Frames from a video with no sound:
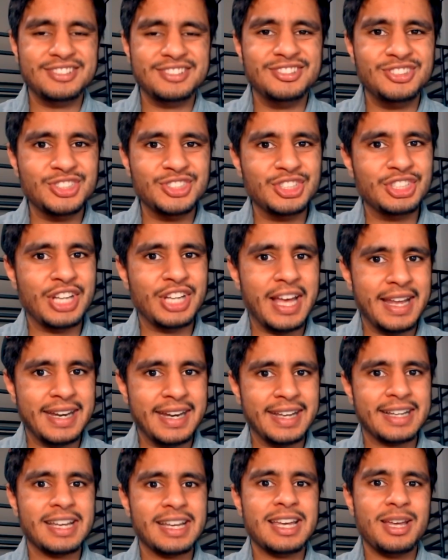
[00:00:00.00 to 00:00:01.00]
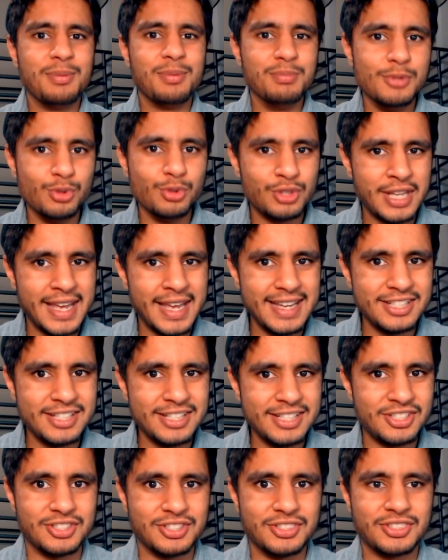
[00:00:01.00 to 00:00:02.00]
genetic
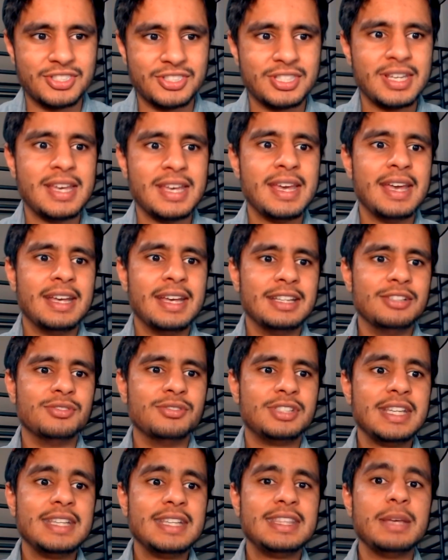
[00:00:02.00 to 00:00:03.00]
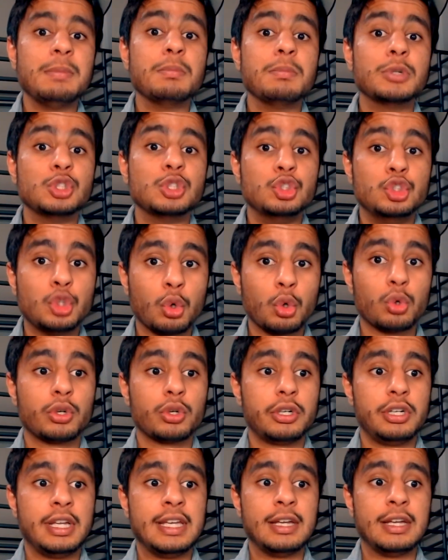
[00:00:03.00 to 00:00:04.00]
mutations. You see, the
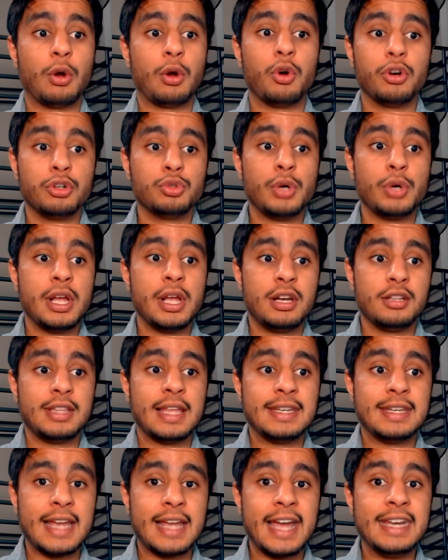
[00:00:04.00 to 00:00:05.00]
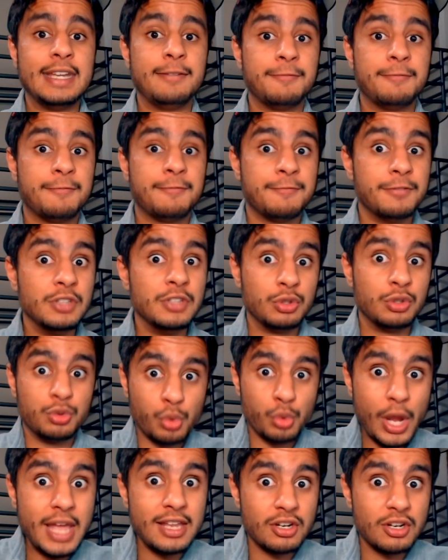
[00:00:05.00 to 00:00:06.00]
majority or greater than
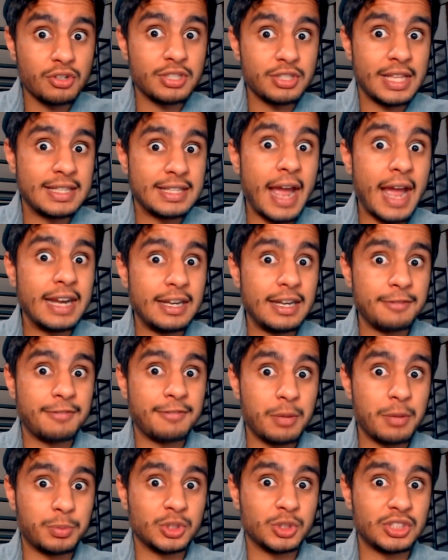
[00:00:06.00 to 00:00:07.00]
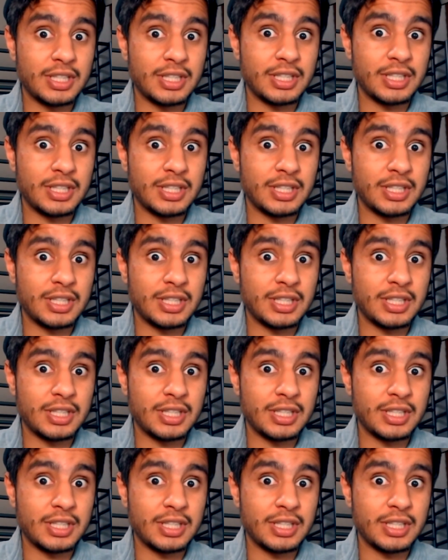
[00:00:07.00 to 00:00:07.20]
95% of